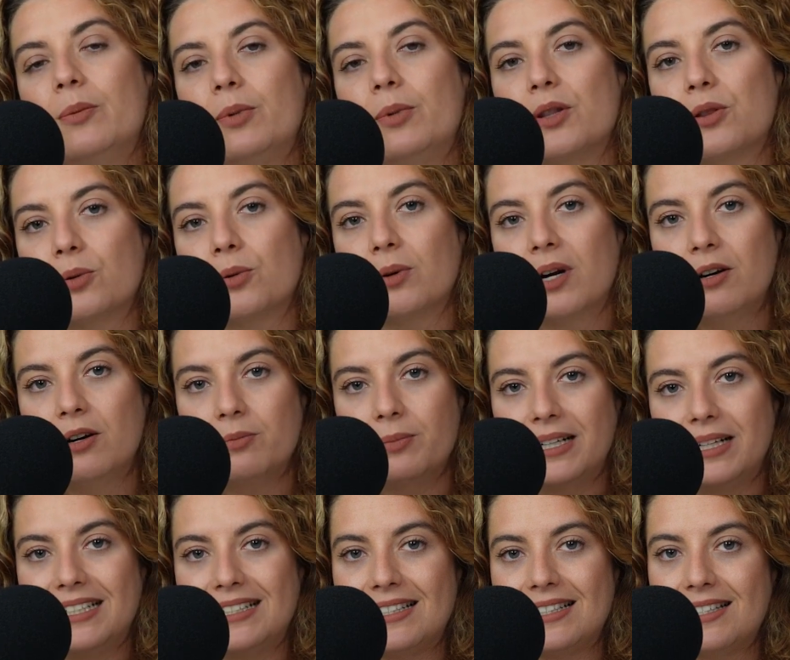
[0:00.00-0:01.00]
But throughout
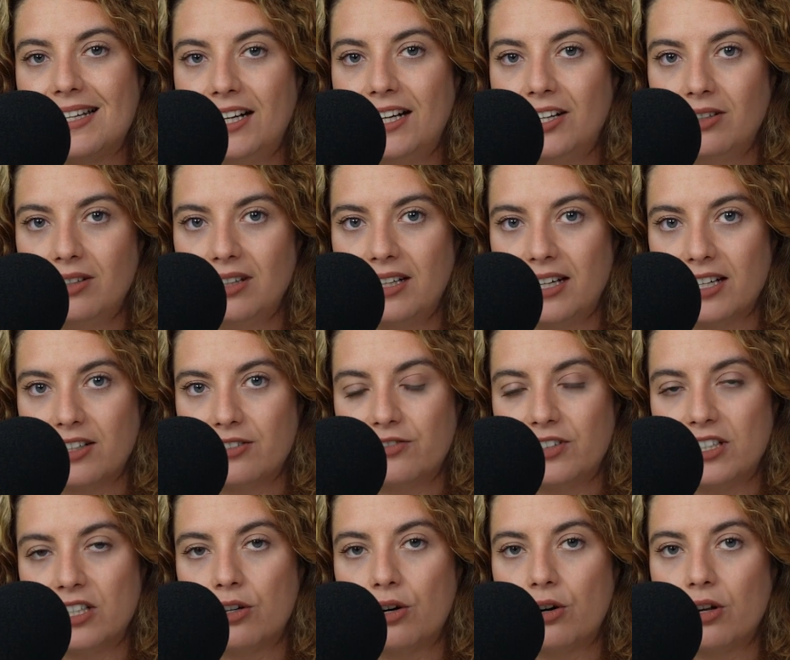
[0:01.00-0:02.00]
my entire life,
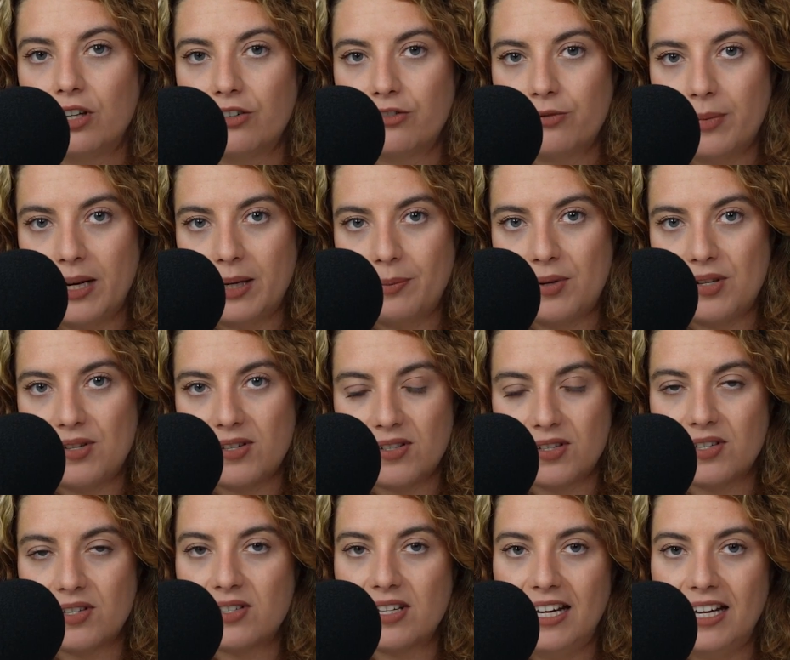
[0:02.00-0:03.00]
in all of my
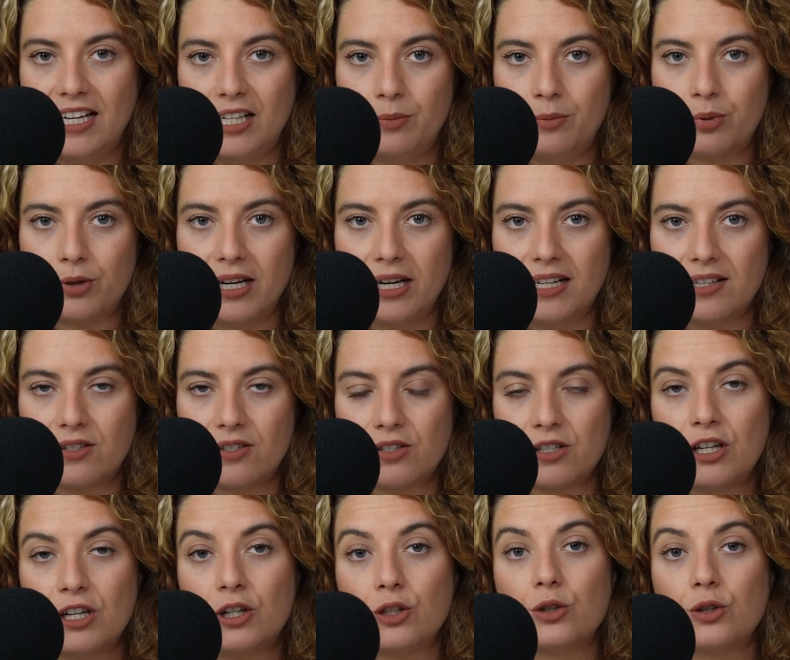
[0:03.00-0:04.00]
businesses and
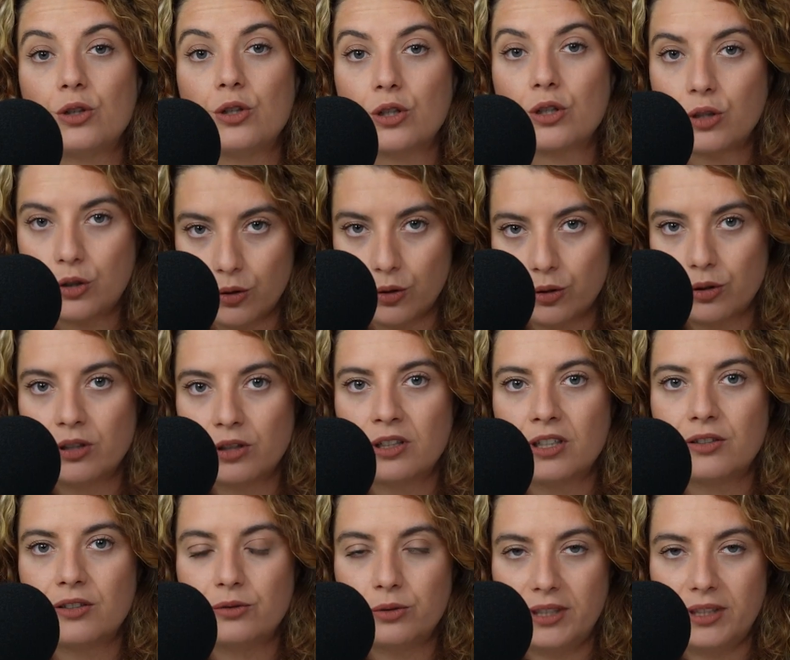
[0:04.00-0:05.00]
brands, the core
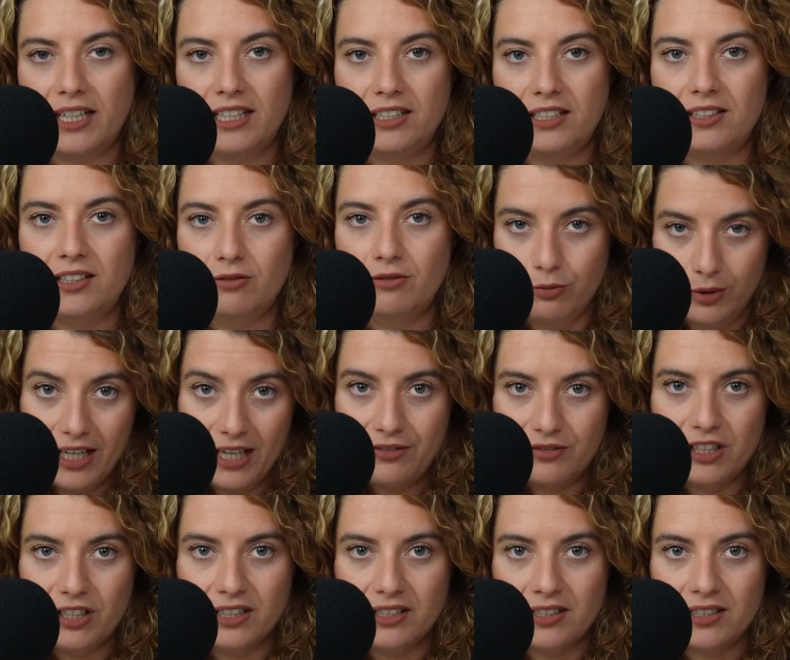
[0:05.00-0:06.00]
of what
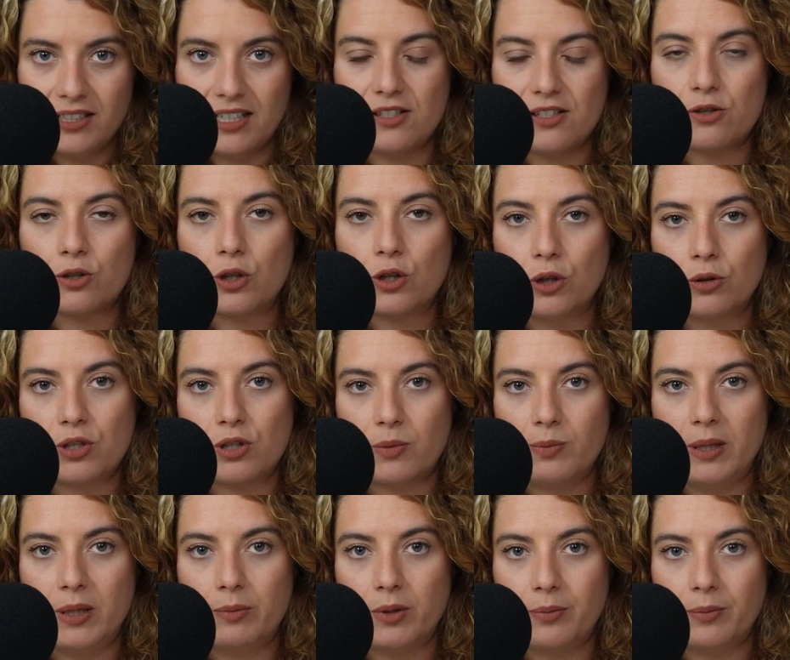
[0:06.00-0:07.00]
I've done is
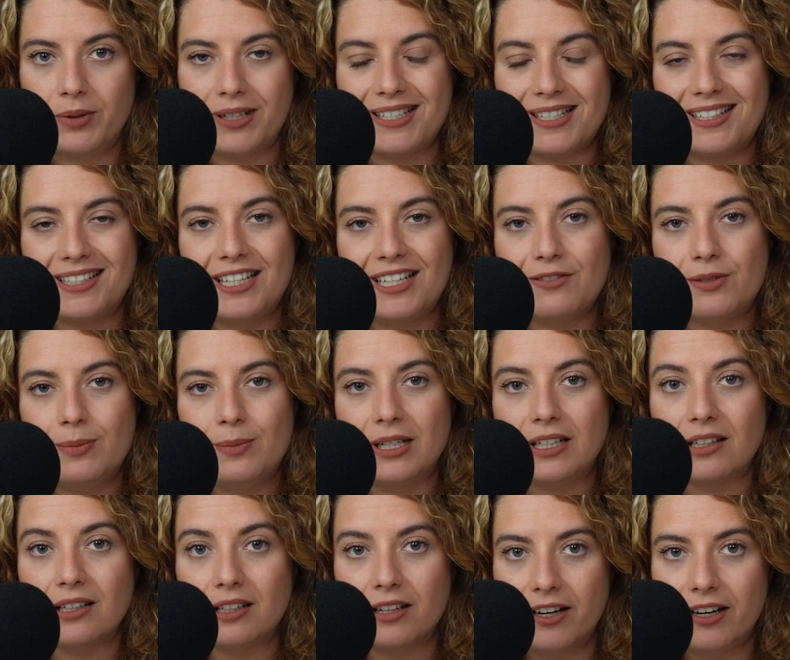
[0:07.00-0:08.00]
coach people because it gives me
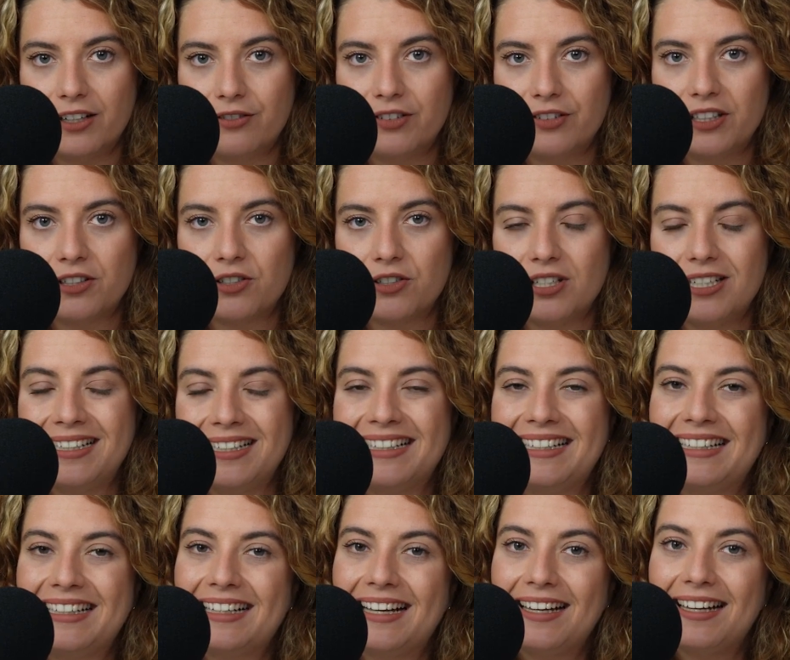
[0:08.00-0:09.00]
a lot of energy
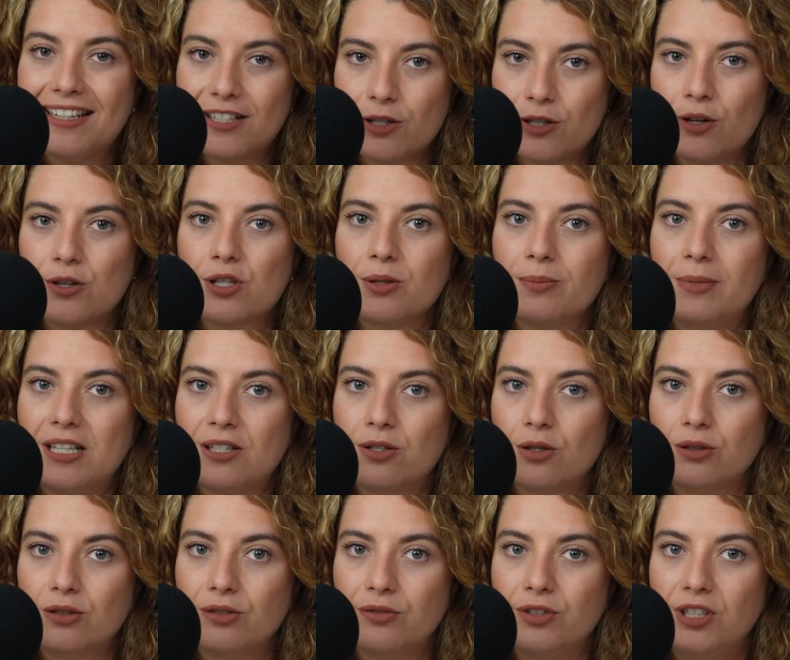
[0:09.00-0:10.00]
and it's also my
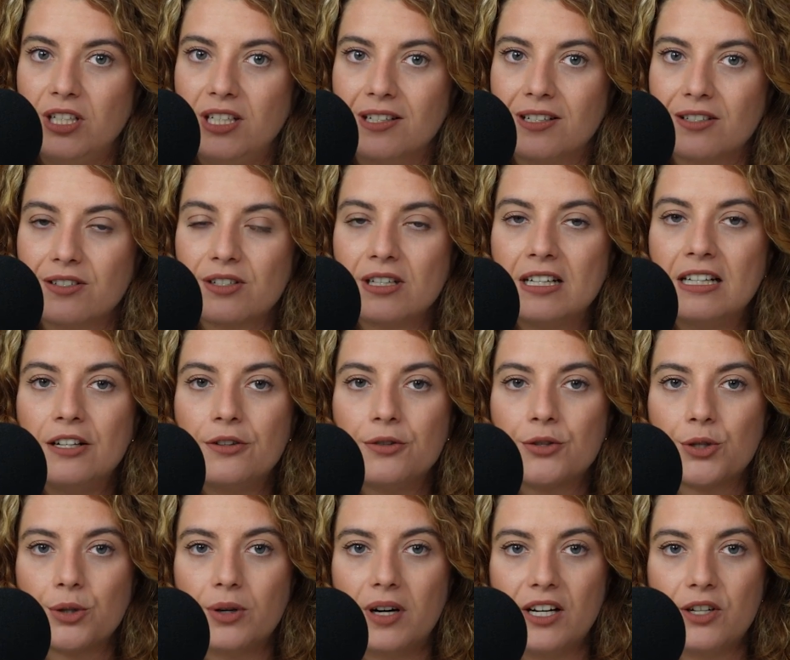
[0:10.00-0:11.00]
zone of genius.
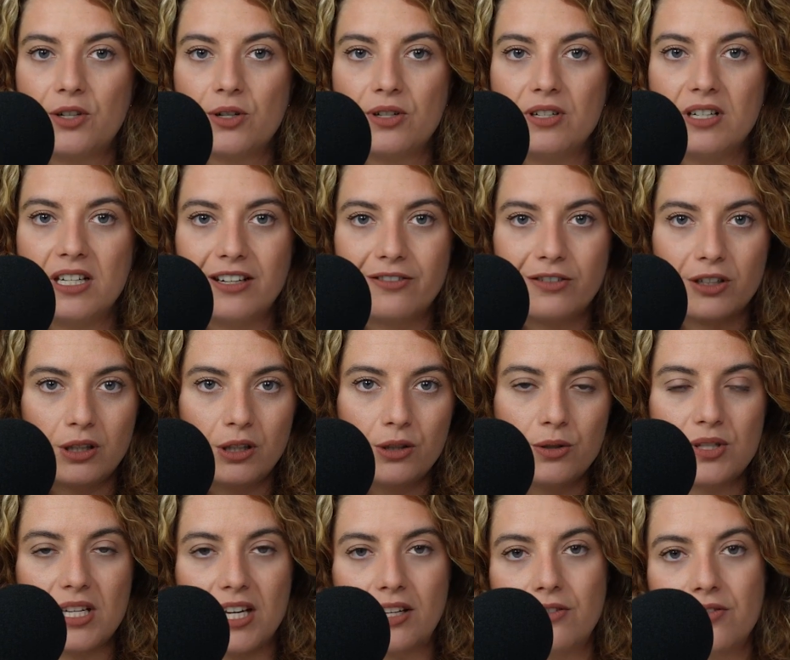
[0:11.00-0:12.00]
So I should never
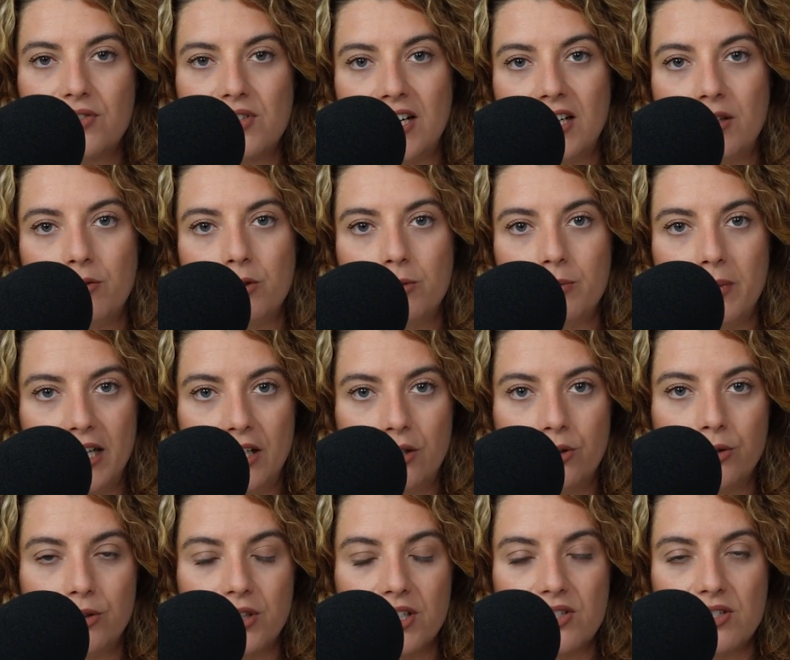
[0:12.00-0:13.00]
lose out of sight what my
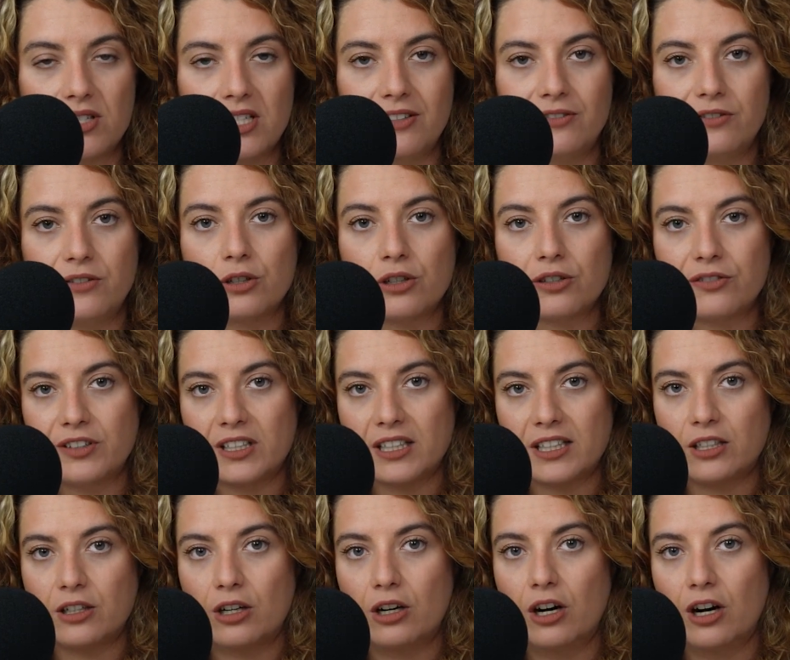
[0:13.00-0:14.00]
core is. If you're
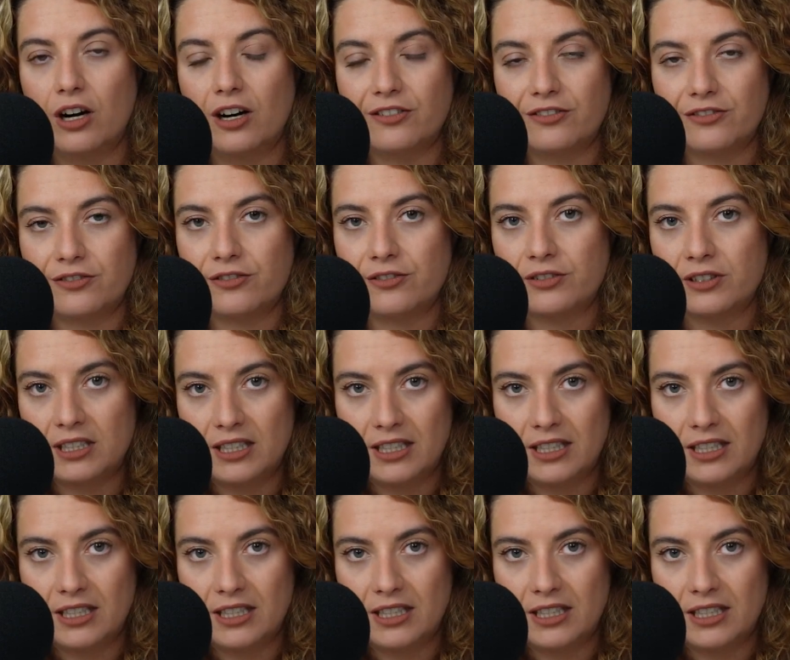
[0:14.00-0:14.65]
feeling off